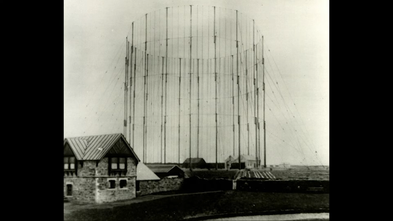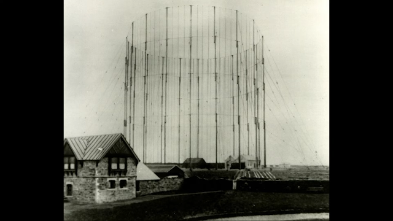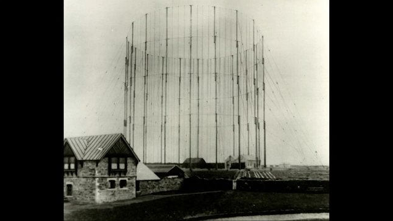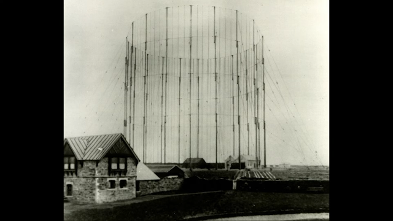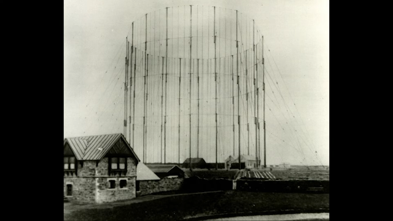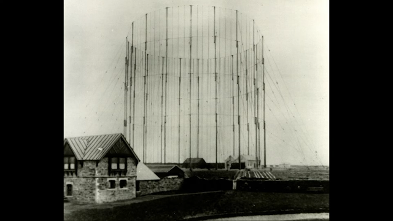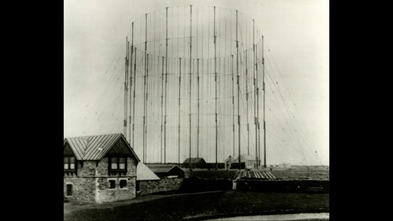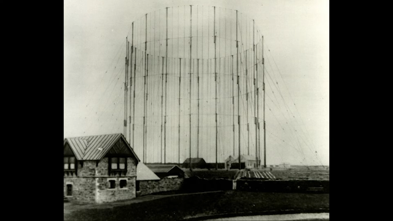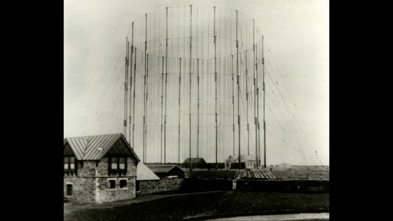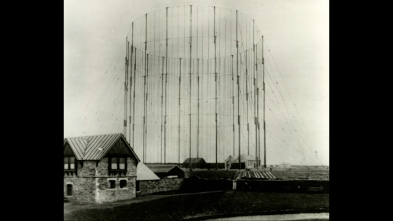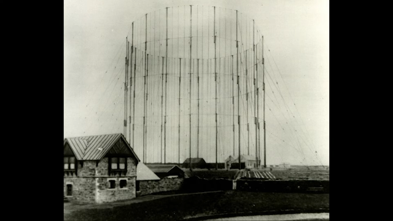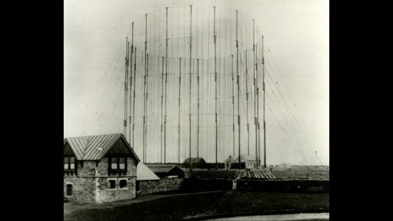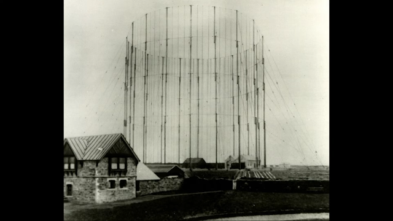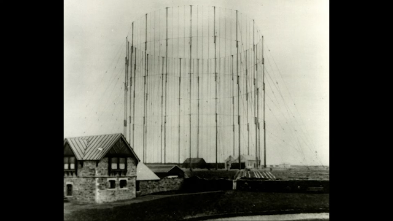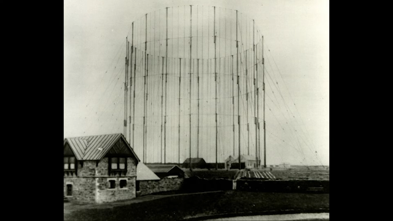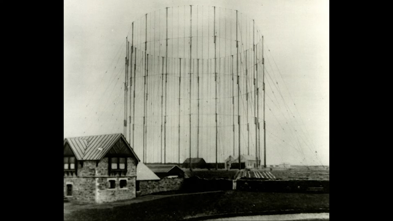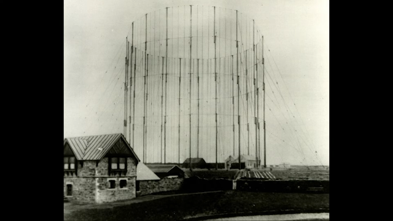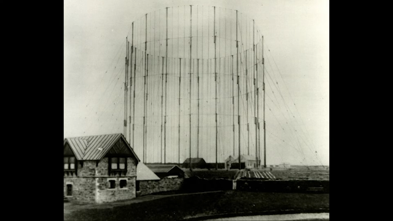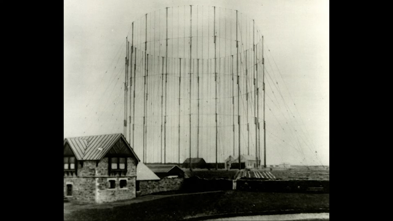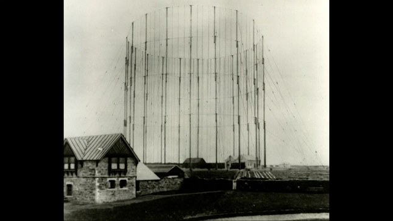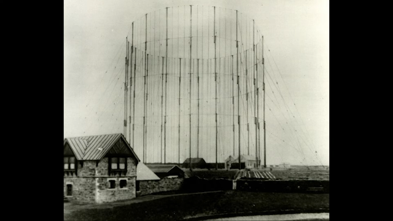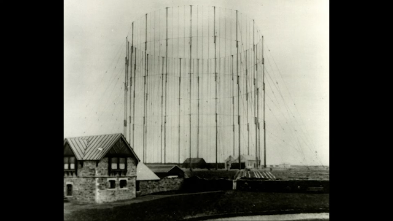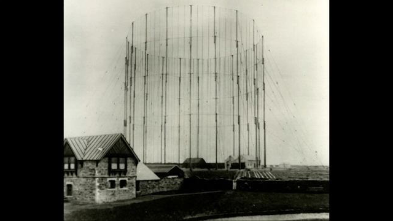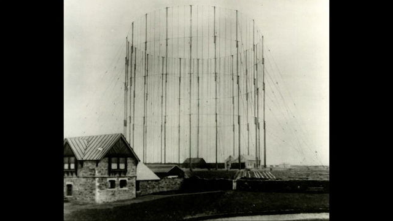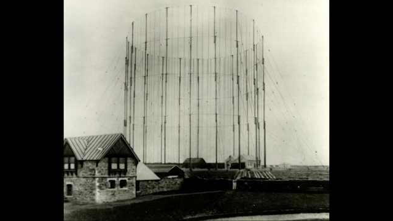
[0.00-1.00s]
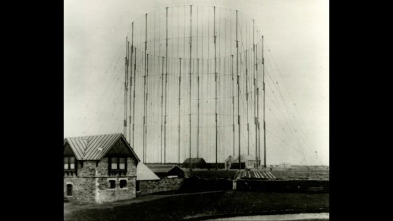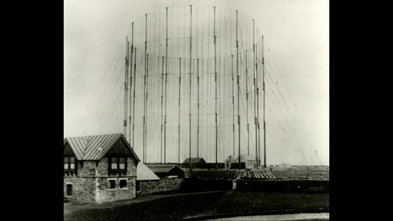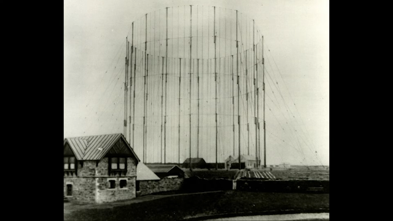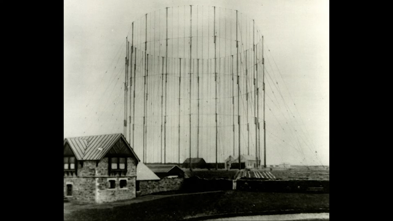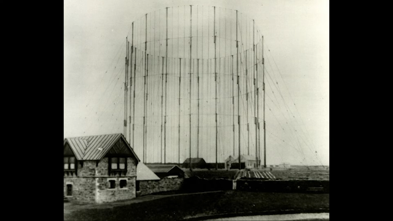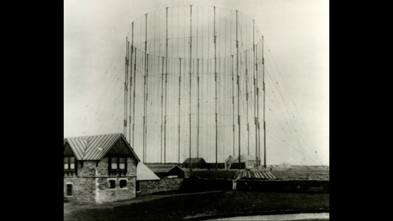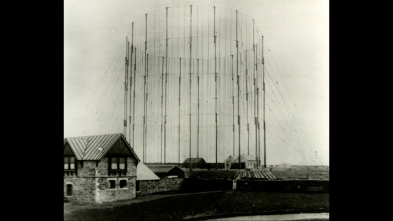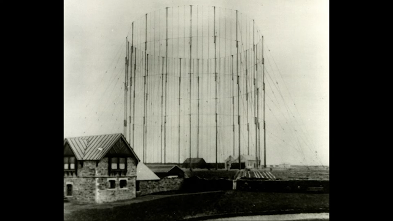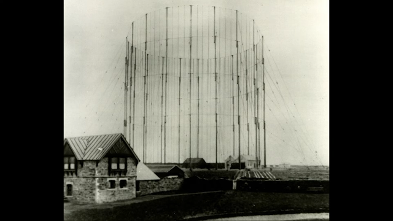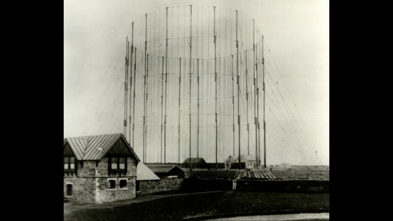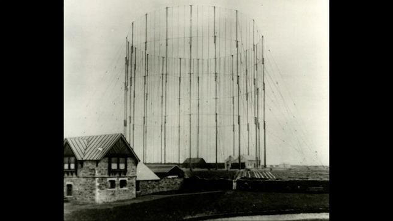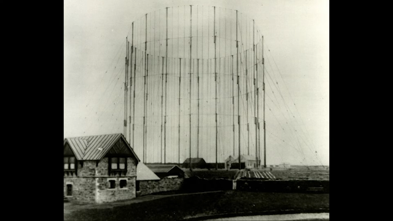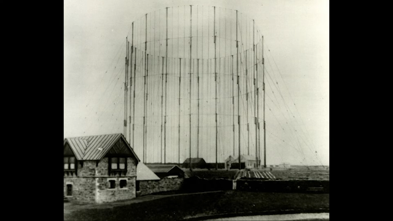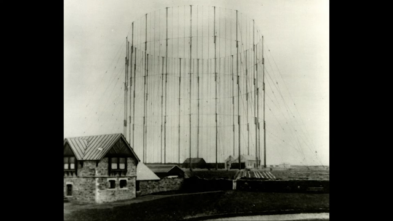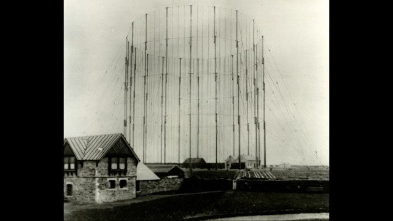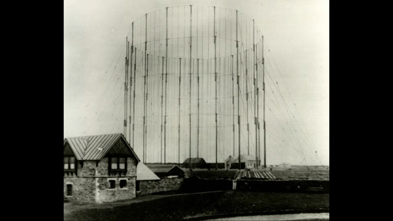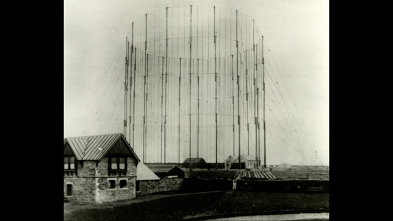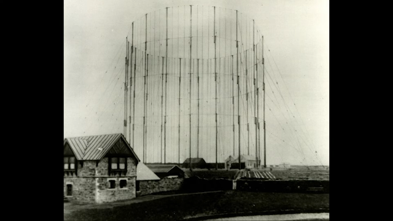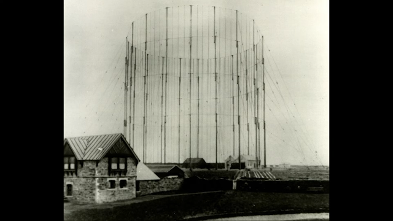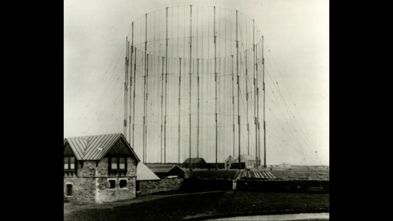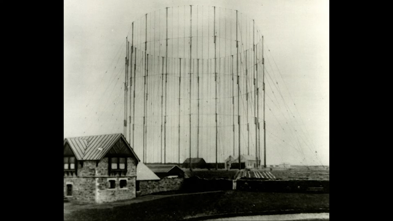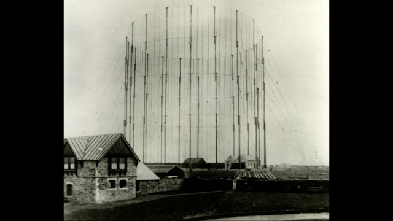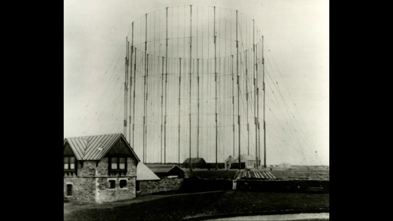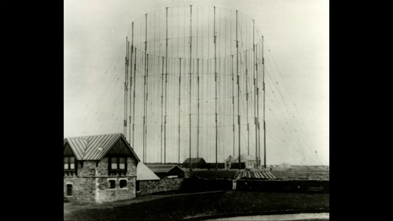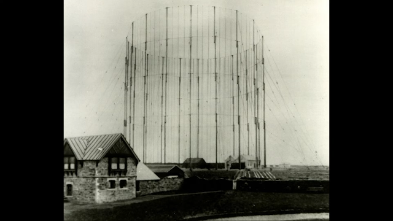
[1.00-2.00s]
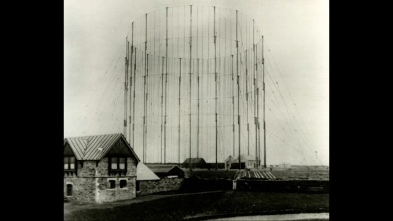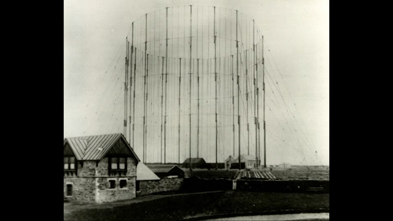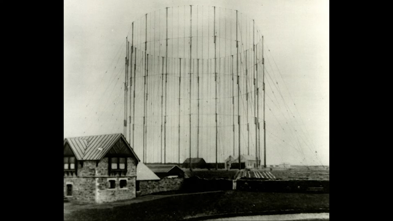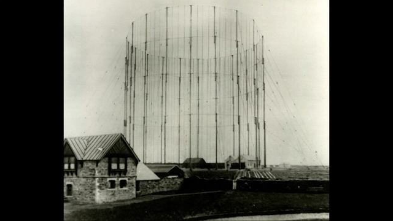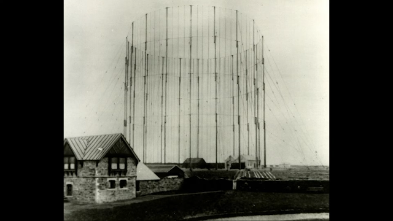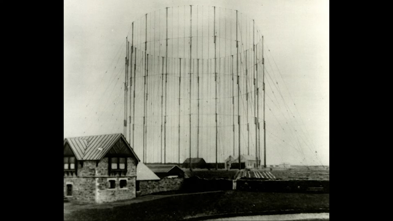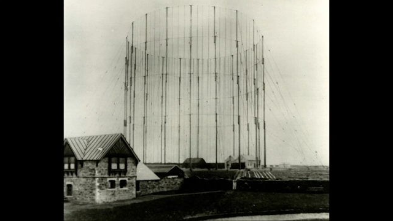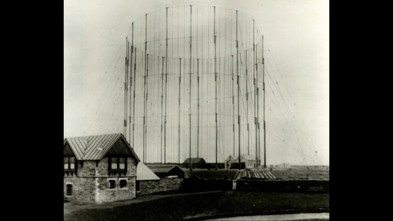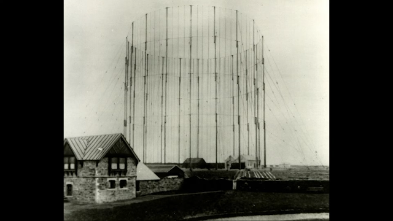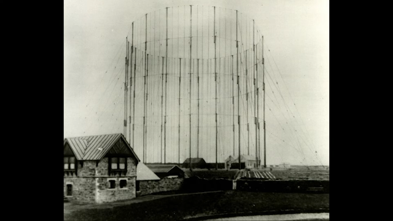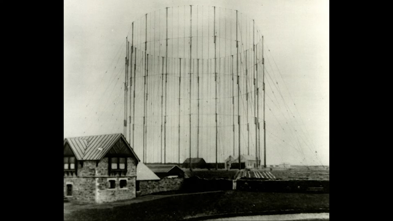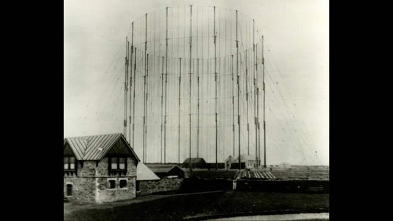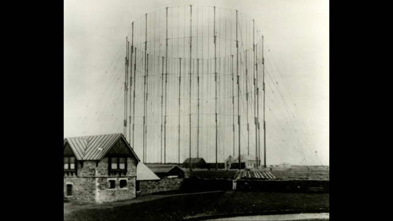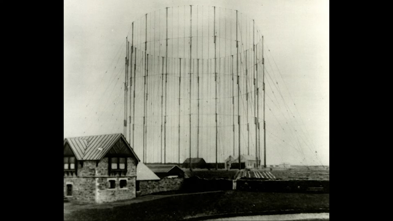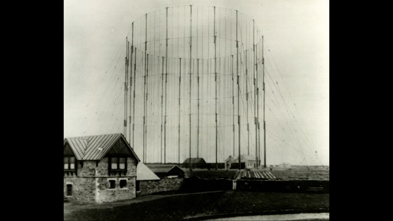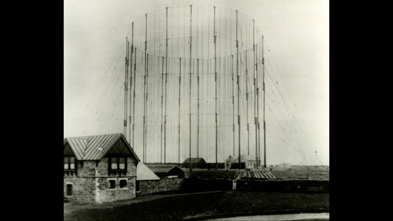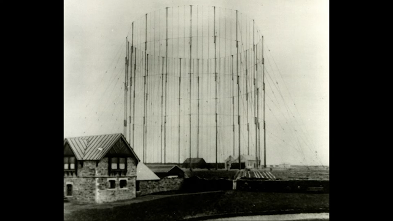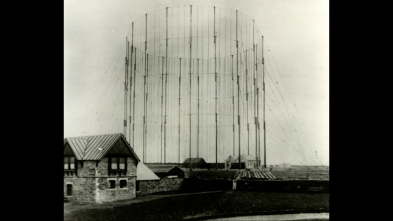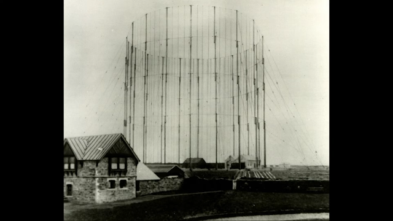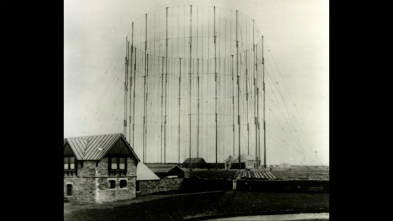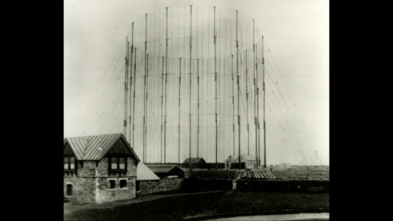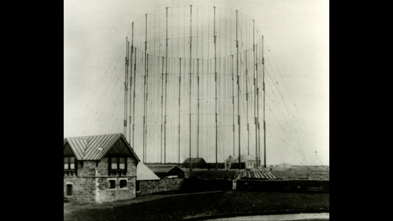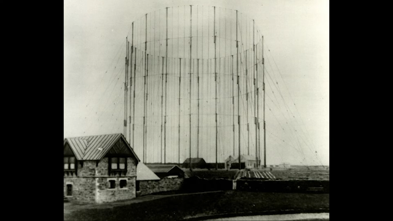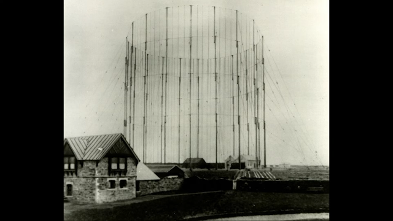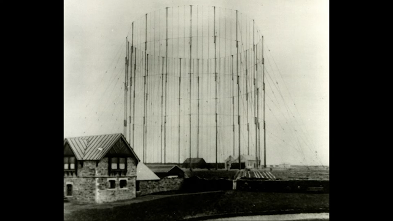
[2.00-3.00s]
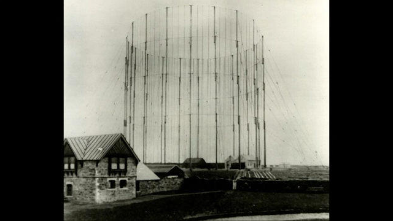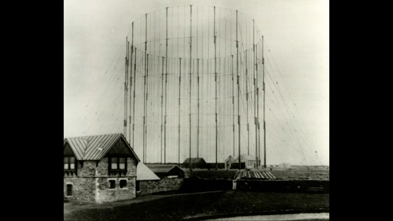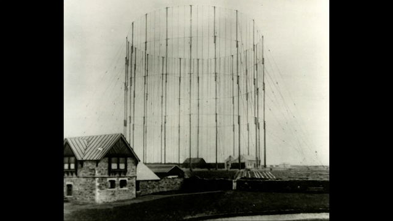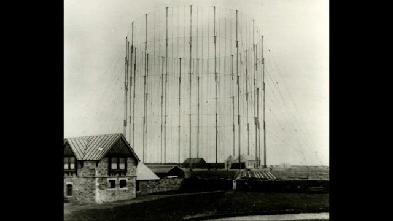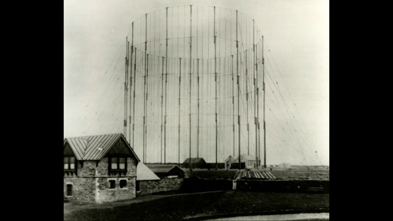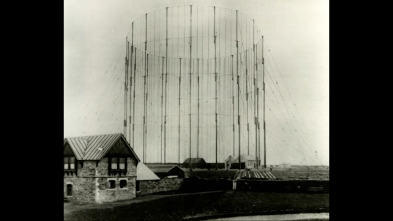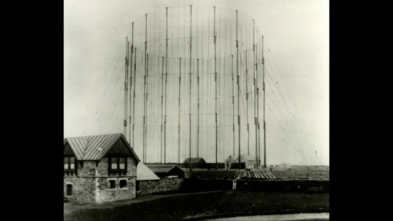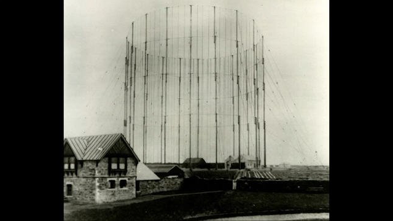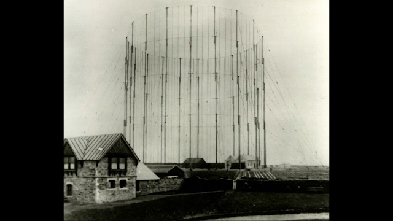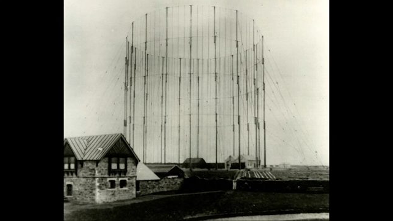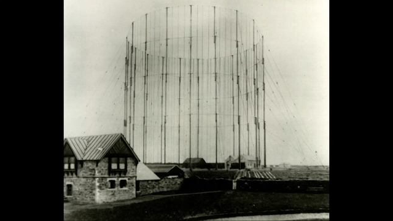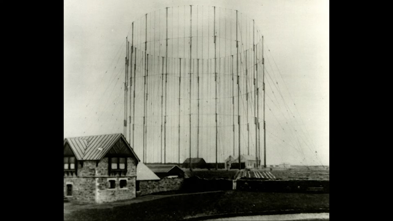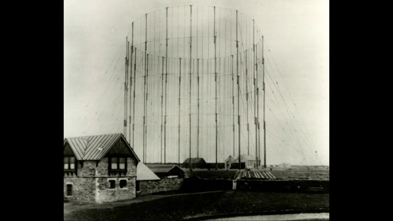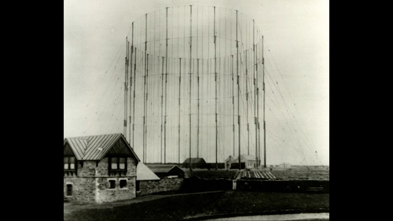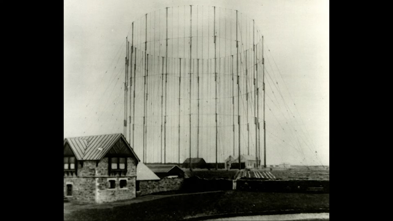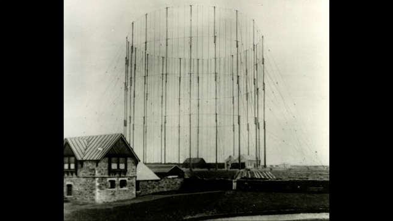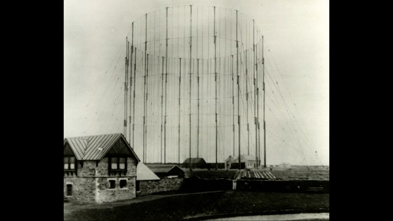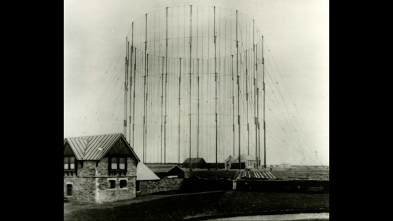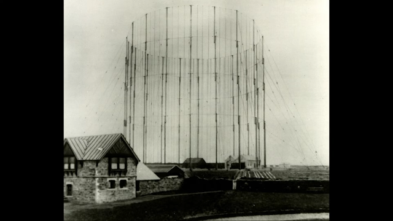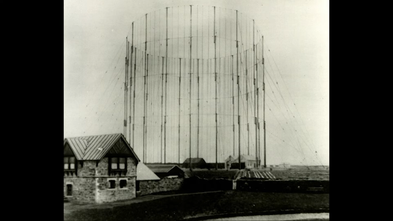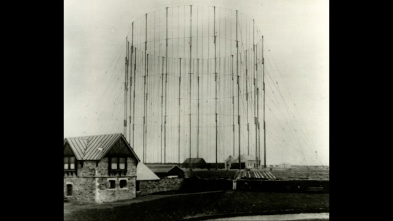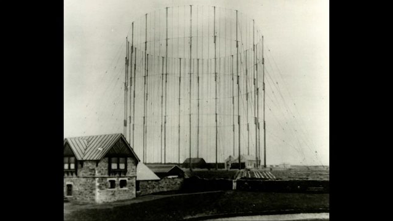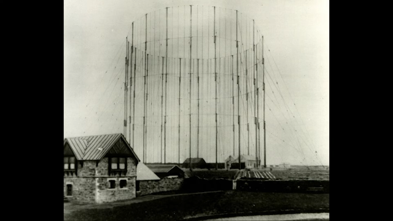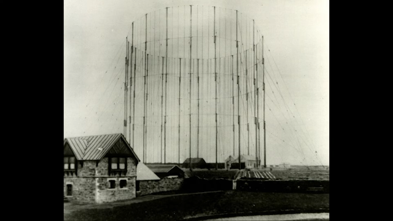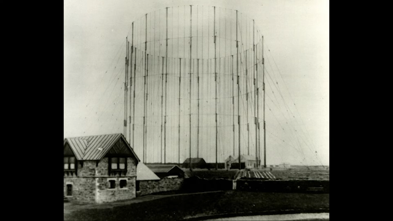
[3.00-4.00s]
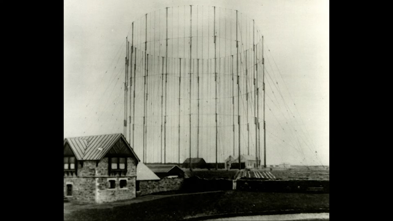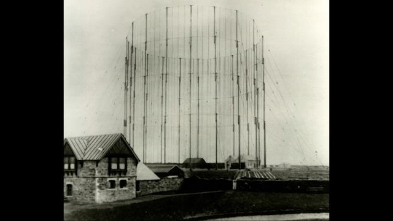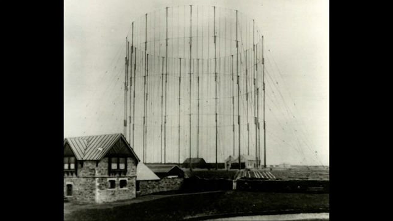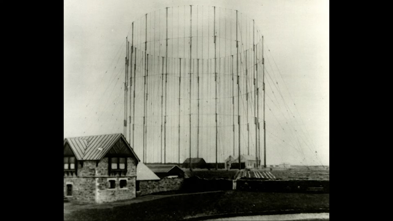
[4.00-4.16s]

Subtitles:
[unreadable: no face in view]